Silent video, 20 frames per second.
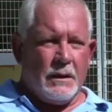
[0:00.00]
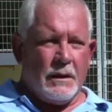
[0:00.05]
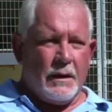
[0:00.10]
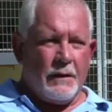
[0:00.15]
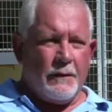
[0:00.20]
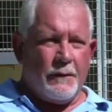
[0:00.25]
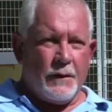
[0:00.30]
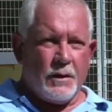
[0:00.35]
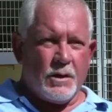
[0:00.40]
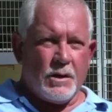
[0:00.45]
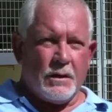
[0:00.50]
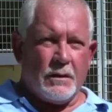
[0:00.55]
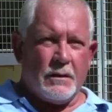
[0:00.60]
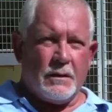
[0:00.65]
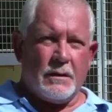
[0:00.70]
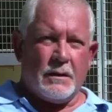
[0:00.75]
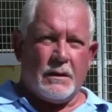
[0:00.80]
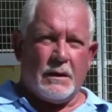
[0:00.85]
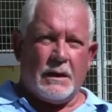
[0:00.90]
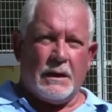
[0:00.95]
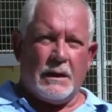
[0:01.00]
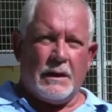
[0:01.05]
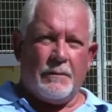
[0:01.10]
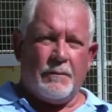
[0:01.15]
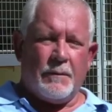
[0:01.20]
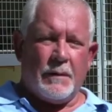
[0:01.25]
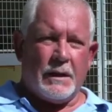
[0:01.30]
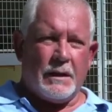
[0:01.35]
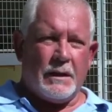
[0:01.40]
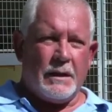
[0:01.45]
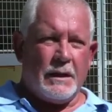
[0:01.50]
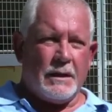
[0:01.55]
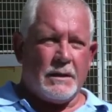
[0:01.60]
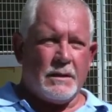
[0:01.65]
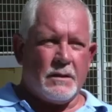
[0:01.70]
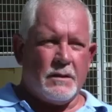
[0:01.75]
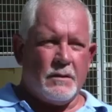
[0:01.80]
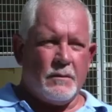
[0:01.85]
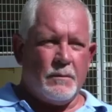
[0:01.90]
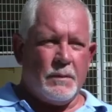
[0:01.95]
efficient, it
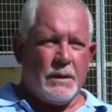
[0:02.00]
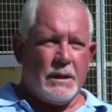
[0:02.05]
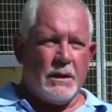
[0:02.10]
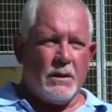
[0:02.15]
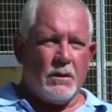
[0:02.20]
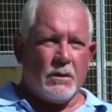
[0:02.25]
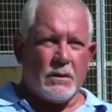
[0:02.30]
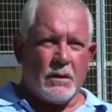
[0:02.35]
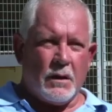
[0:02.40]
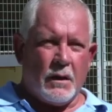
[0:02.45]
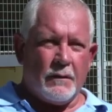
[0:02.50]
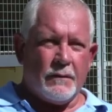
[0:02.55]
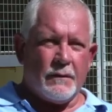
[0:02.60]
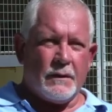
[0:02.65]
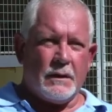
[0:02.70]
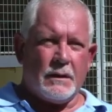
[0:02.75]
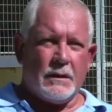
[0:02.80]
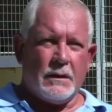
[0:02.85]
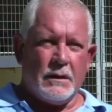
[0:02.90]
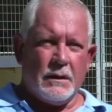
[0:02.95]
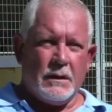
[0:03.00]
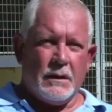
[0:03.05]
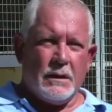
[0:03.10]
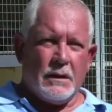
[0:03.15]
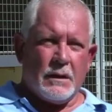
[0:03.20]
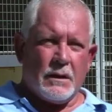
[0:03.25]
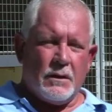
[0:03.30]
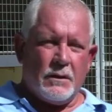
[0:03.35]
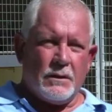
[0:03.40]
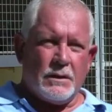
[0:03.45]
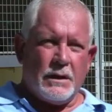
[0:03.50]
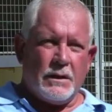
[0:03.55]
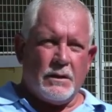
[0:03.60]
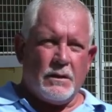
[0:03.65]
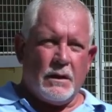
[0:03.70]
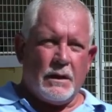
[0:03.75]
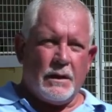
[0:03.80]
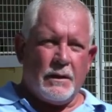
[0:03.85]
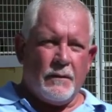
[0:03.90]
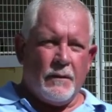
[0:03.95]
needs to be looked after
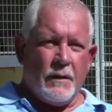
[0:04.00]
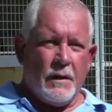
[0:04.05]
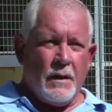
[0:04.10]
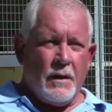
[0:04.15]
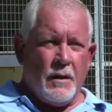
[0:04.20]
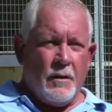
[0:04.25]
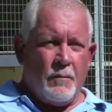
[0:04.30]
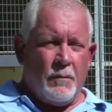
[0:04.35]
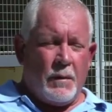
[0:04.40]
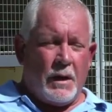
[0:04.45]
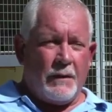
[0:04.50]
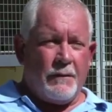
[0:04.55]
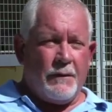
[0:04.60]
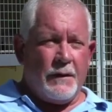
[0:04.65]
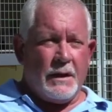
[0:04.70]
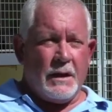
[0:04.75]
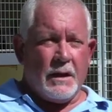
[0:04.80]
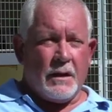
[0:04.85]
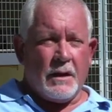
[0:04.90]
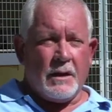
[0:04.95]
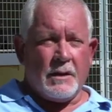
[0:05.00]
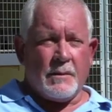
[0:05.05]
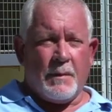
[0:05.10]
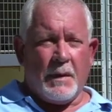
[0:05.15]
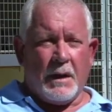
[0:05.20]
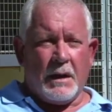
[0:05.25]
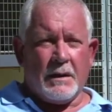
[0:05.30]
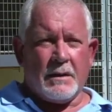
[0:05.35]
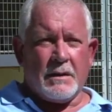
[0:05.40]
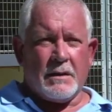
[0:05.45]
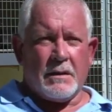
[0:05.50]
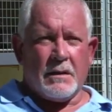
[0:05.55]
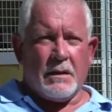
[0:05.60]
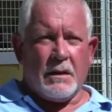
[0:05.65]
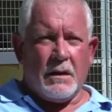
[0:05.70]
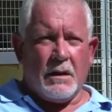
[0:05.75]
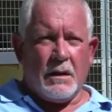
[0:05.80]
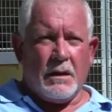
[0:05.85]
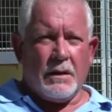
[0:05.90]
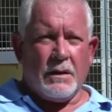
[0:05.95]
continually. By feeding these pellets,
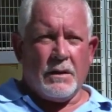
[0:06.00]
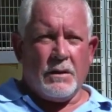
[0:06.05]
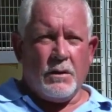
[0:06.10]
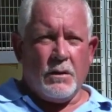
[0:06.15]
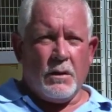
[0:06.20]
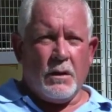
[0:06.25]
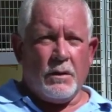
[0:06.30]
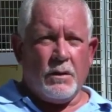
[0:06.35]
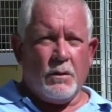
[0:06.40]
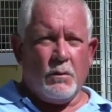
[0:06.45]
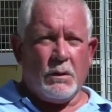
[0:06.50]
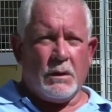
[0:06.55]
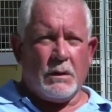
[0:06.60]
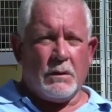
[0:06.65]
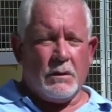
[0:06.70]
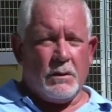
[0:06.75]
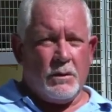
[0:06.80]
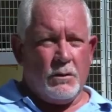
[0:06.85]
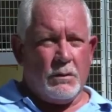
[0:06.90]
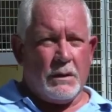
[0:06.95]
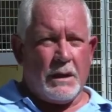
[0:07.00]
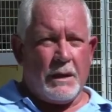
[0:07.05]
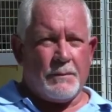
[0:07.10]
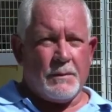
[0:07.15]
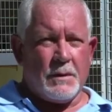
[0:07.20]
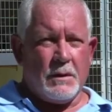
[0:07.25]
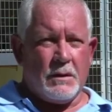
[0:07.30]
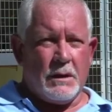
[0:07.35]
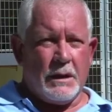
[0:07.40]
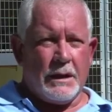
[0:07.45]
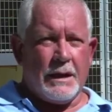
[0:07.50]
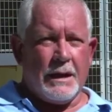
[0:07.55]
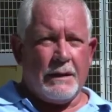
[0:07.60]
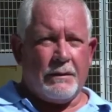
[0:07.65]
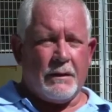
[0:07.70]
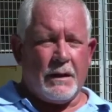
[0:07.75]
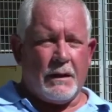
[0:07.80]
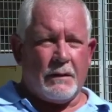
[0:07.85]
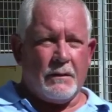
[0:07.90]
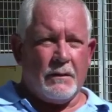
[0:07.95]
you will absolutely
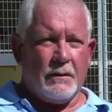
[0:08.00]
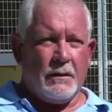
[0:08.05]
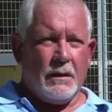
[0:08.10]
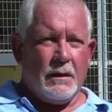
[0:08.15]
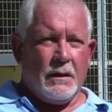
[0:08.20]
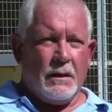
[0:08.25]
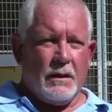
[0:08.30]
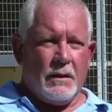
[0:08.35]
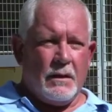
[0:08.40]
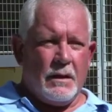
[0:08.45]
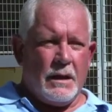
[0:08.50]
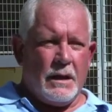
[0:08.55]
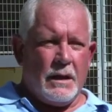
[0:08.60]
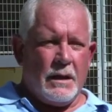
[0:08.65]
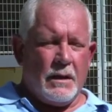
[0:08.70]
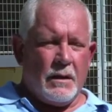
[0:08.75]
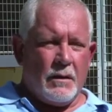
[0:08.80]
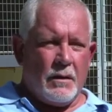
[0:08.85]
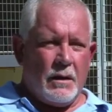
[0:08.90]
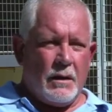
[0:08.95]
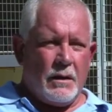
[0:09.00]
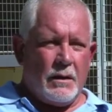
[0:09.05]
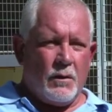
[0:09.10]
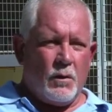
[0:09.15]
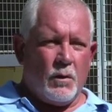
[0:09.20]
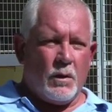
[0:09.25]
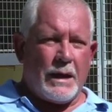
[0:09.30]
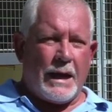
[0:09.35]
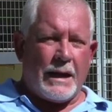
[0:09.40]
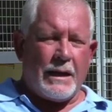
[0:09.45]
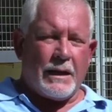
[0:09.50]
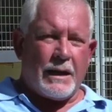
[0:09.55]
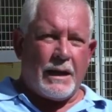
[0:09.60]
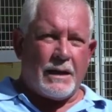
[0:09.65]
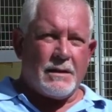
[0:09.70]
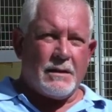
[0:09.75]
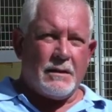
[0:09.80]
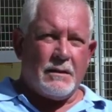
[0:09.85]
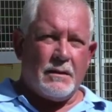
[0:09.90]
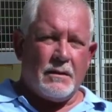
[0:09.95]
get that. The organic
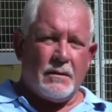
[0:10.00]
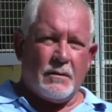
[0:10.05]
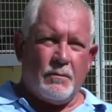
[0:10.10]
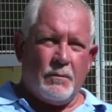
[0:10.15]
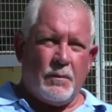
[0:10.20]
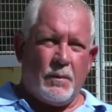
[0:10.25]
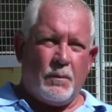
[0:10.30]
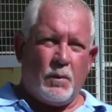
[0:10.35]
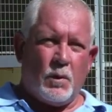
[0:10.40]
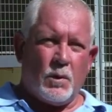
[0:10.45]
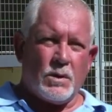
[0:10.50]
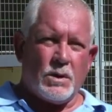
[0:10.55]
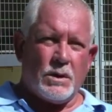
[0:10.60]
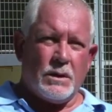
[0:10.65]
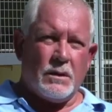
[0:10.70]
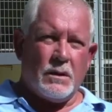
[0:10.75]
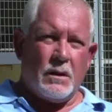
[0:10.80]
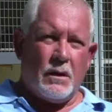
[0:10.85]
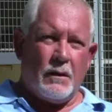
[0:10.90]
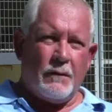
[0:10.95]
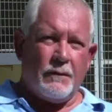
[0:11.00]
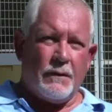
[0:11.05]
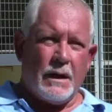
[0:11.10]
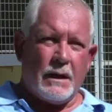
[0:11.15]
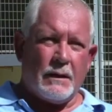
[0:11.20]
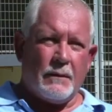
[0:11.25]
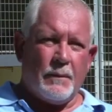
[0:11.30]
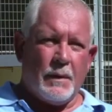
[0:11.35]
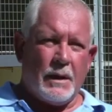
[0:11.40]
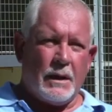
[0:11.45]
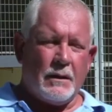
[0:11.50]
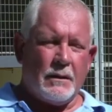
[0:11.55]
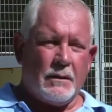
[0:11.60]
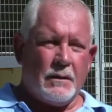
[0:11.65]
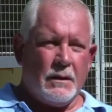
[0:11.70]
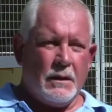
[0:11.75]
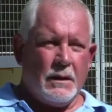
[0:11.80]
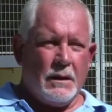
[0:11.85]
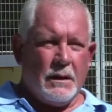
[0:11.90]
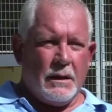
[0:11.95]
acid portion of that pellet
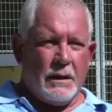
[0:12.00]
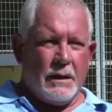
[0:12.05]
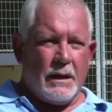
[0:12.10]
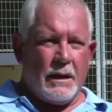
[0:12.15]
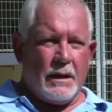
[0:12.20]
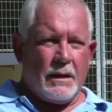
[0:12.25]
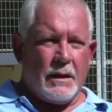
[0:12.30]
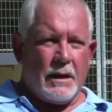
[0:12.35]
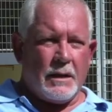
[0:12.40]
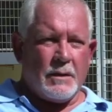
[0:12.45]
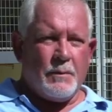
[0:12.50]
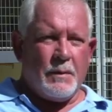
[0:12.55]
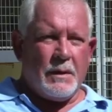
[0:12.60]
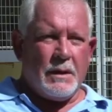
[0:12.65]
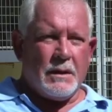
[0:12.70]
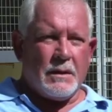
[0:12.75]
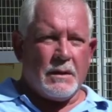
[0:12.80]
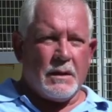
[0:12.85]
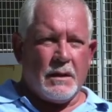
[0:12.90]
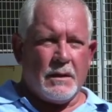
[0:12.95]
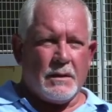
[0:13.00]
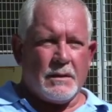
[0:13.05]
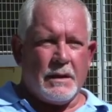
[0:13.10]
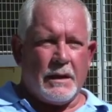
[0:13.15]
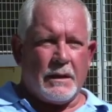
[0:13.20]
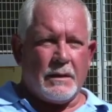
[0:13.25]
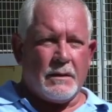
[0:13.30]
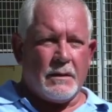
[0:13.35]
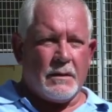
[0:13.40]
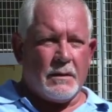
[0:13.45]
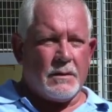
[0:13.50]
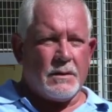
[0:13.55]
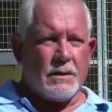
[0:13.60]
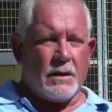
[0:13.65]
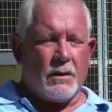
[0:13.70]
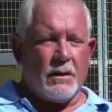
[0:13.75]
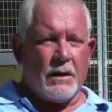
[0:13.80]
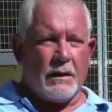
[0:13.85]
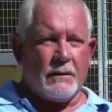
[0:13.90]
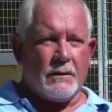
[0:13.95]
has been set
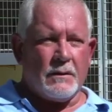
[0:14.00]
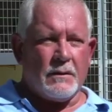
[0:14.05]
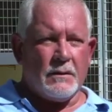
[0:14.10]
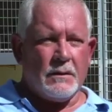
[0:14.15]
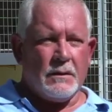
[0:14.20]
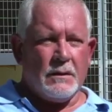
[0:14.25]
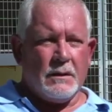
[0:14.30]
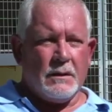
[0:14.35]
so that